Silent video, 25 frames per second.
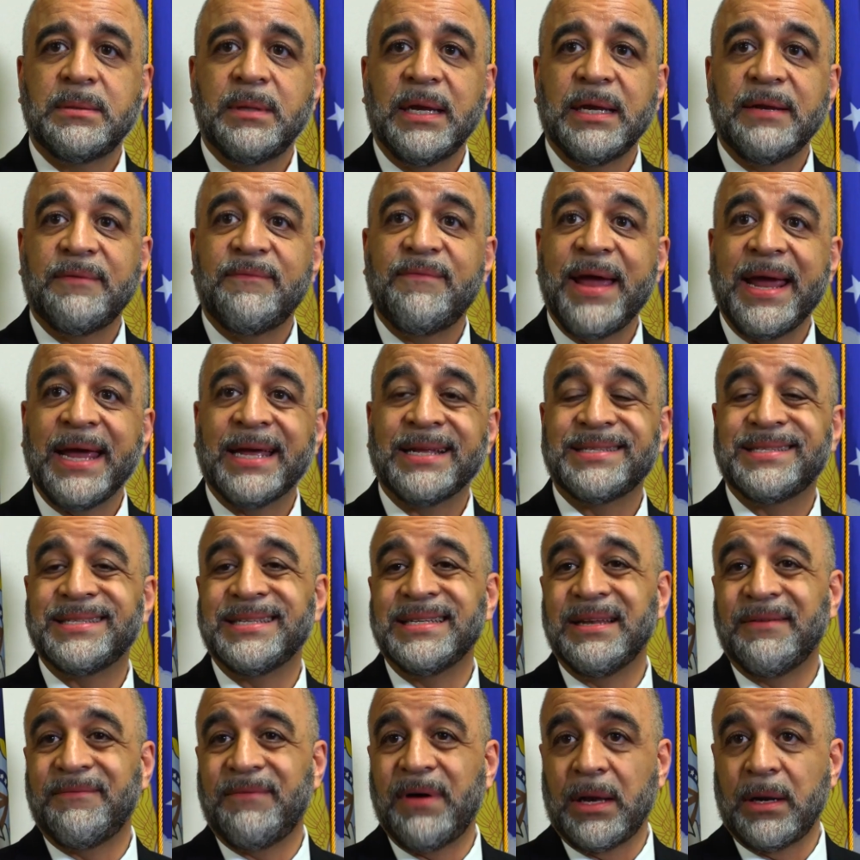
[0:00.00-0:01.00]
advance
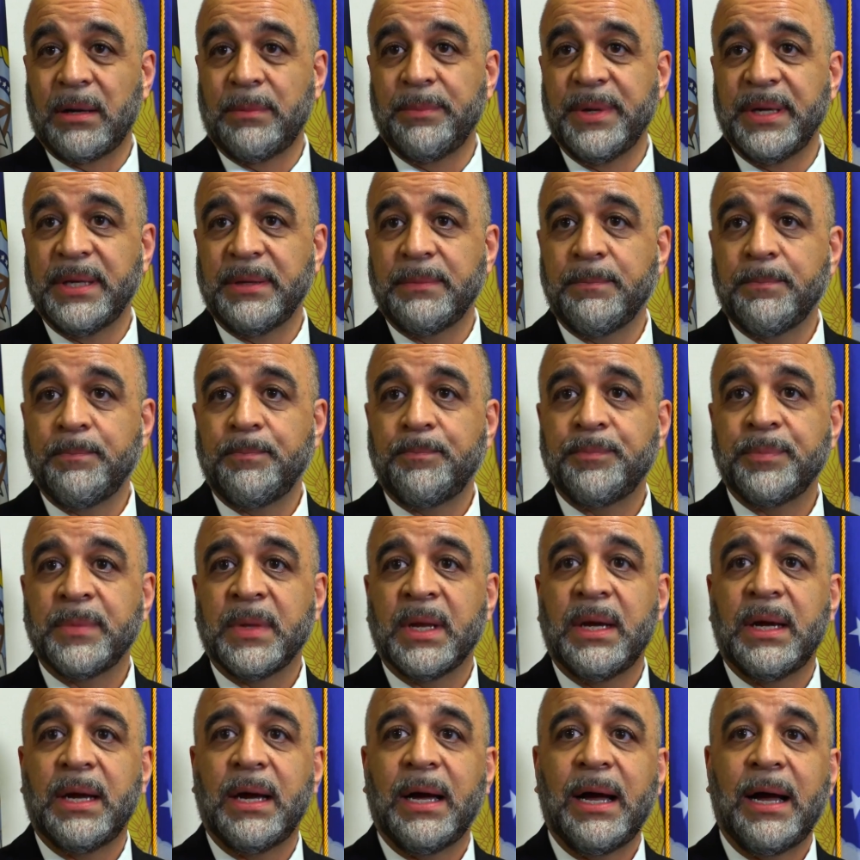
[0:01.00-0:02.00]
in development,
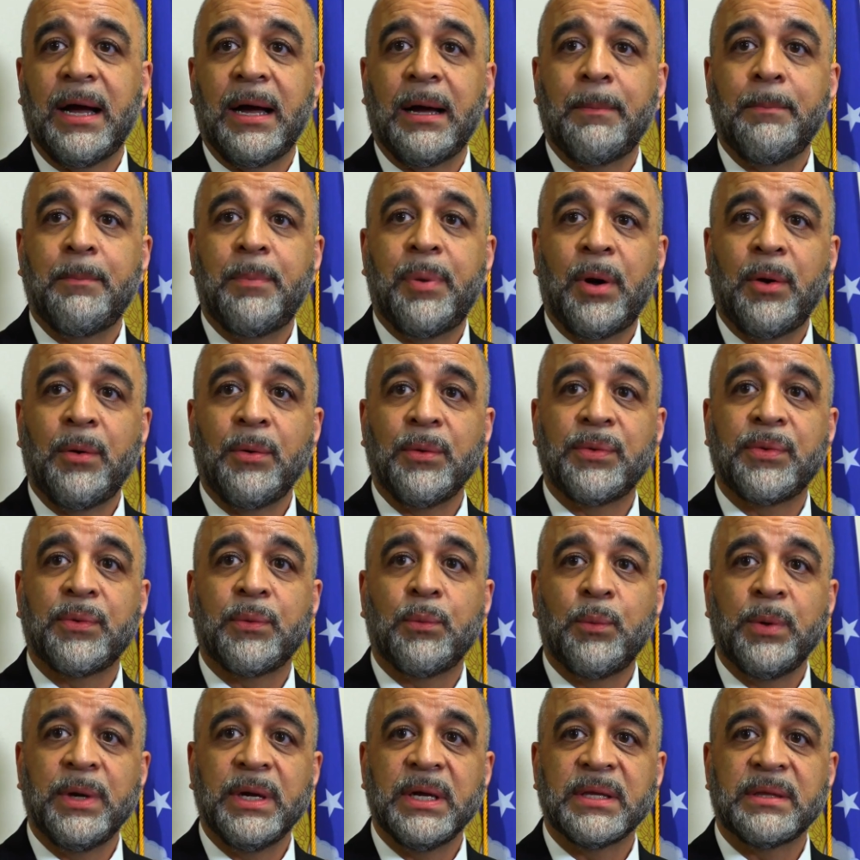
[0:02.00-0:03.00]
uh,
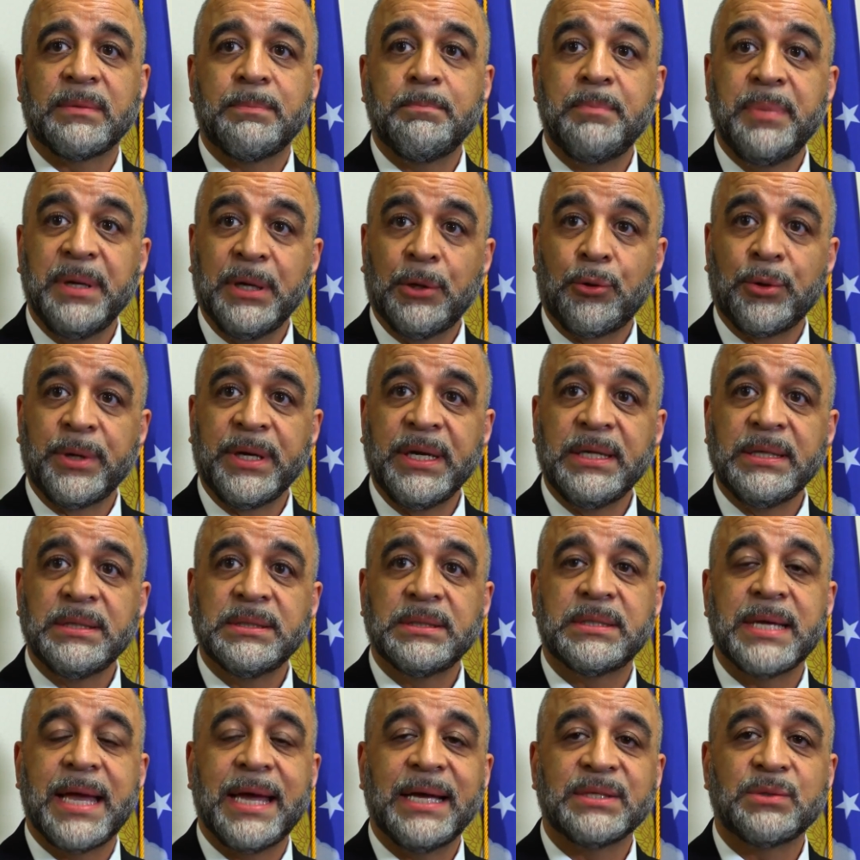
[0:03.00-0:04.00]
both with
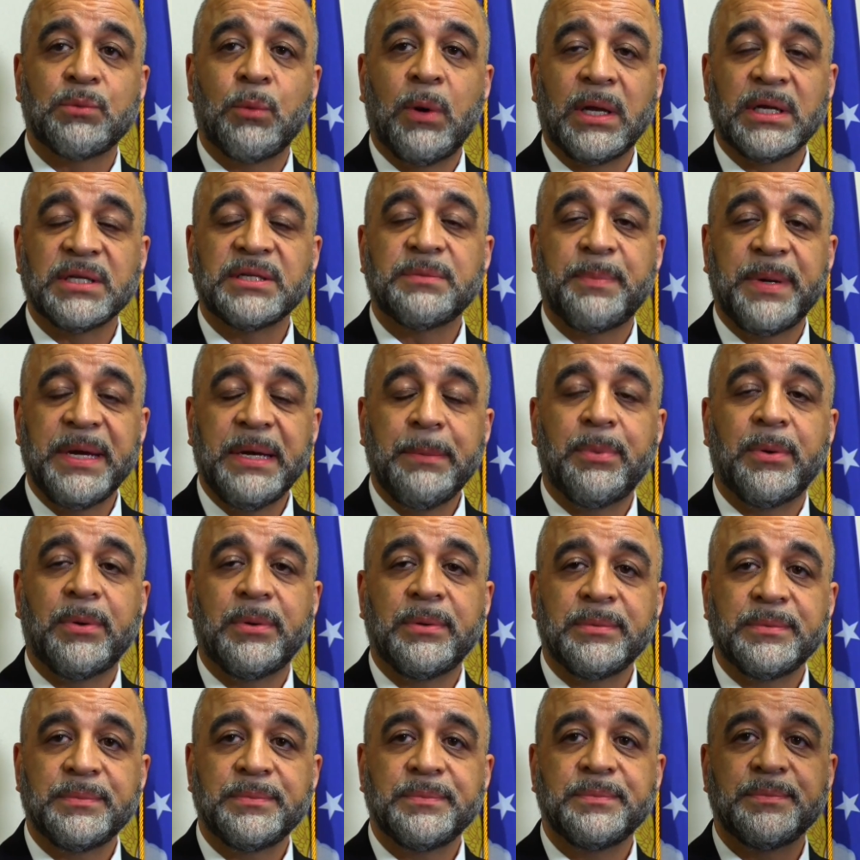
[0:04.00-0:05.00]
buildings as well as
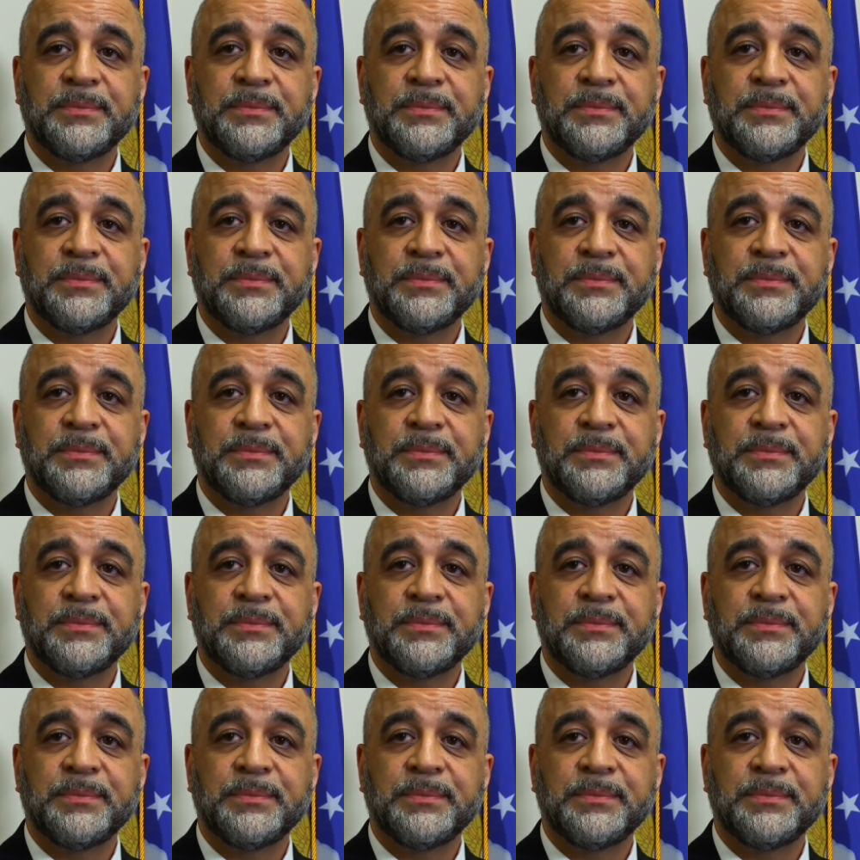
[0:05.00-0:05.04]
people.